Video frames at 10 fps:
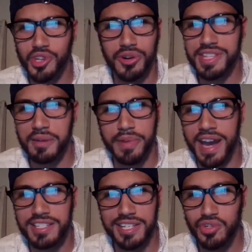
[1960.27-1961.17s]
but yeah, there's
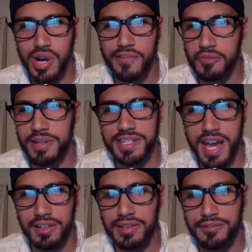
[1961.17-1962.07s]
always that backseat
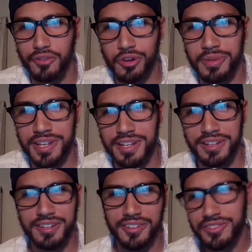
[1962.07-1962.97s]
driver mentality
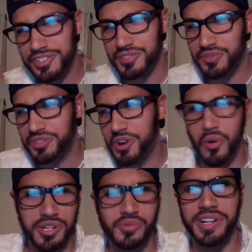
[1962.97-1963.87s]
for me, and
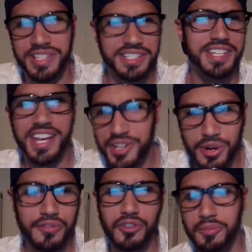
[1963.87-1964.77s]
just always wanting
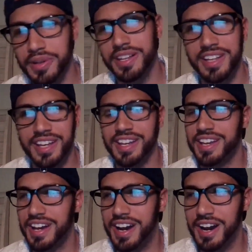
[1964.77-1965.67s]
to take over.
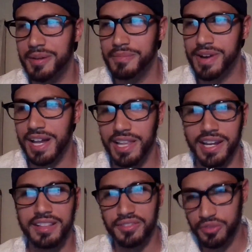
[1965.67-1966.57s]
But
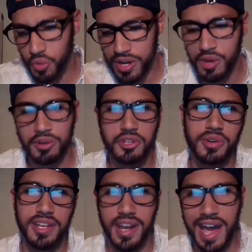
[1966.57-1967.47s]
Um, I like the way
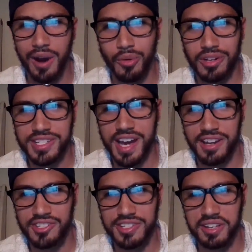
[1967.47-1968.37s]
that we're doing it now, where
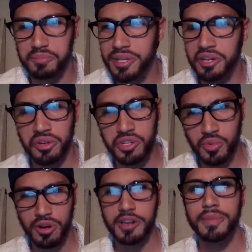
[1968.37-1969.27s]
it's kind of just like,
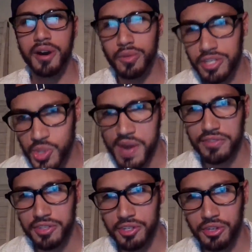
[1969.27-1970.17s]
Peter, you worry about what
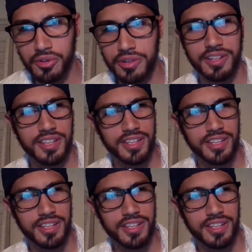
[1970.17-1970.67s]
you have to do.